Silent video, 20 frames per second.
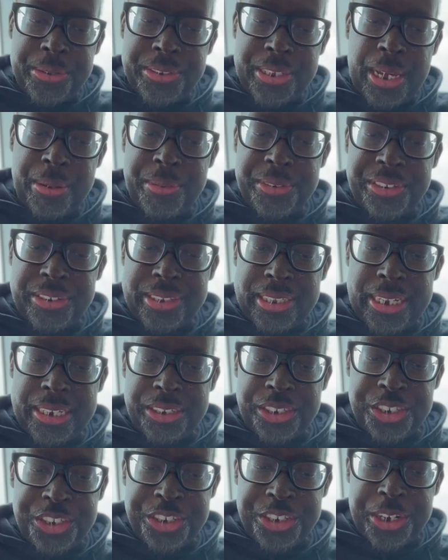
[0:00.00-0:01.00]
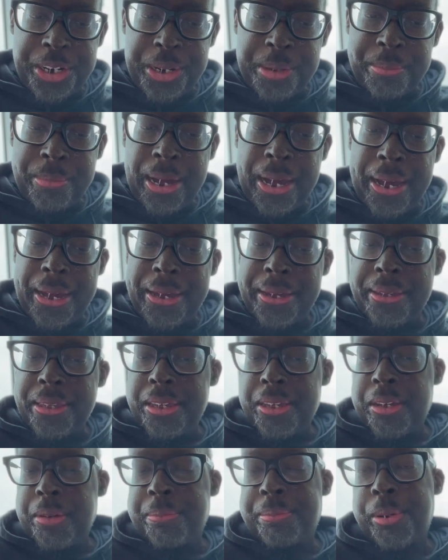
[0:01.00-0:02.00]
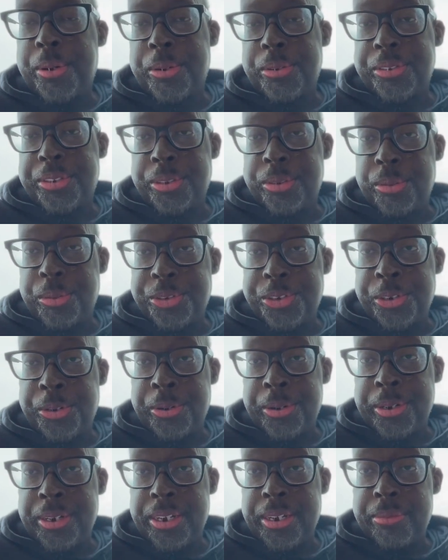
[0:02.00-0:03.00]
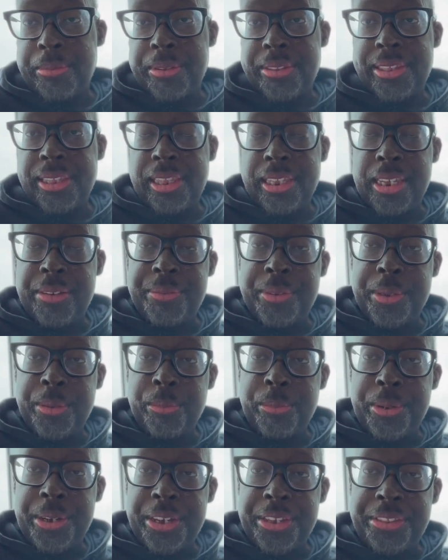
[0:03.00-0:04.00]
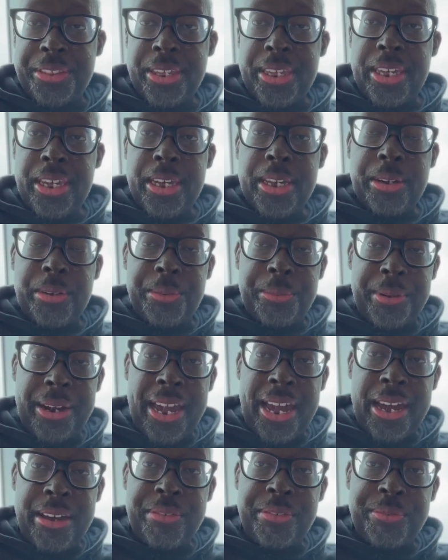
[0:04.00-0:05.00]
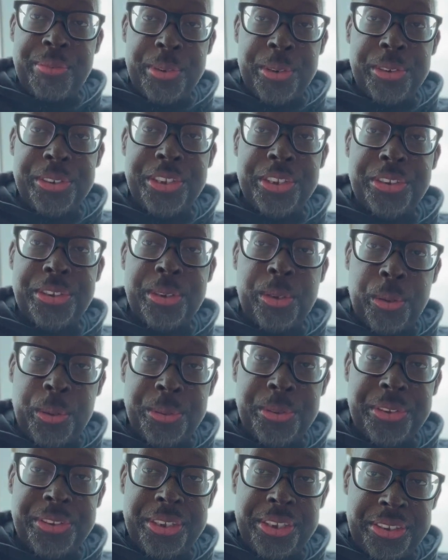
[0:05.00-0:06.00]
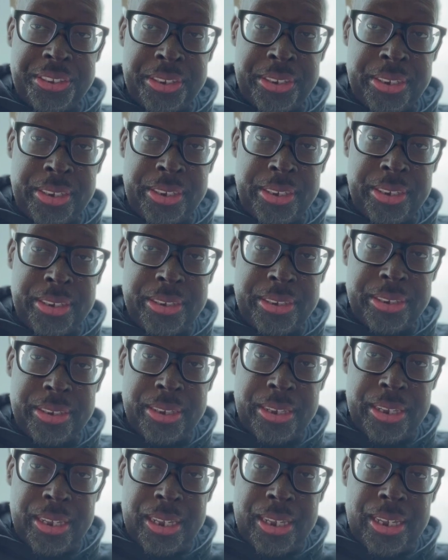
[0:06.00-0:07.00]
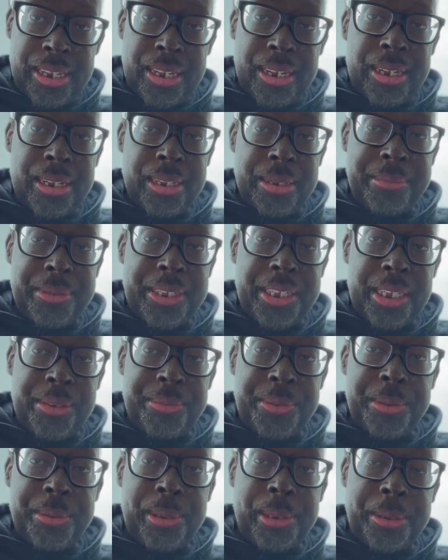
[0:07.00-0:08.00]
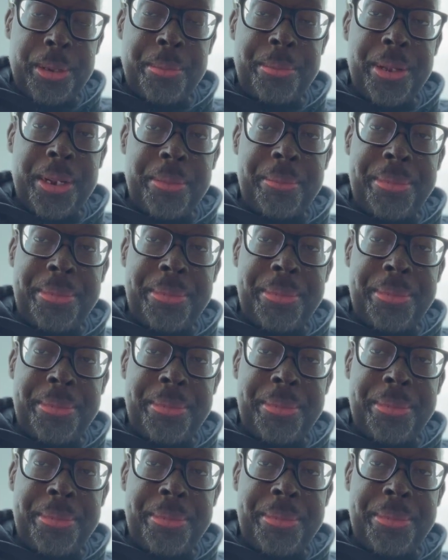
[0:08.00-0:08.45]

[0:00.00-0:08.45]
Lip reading: I would just like to share my personal journey with living with graft versus host disease. Let me give you a little bit of